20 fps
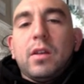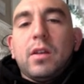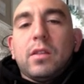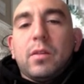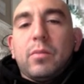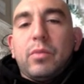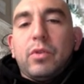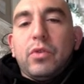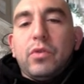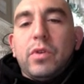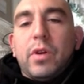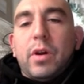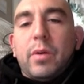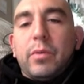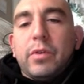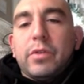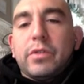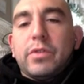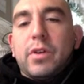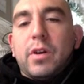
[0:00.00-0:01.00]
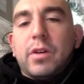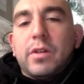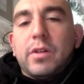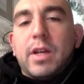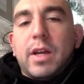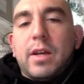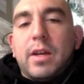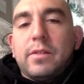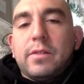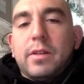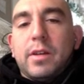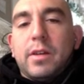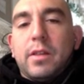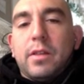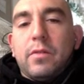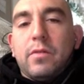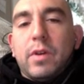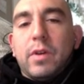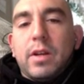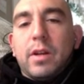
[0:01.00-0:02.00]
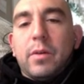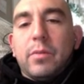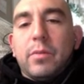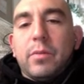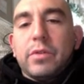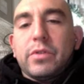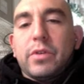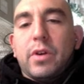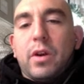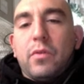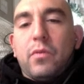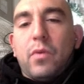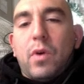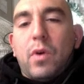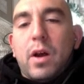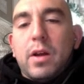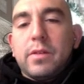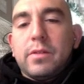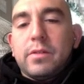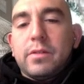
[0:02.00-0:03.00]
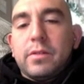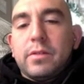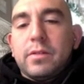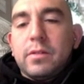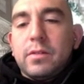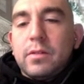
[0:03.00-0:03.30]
the blue numbers are tens, and the red numbers are ones.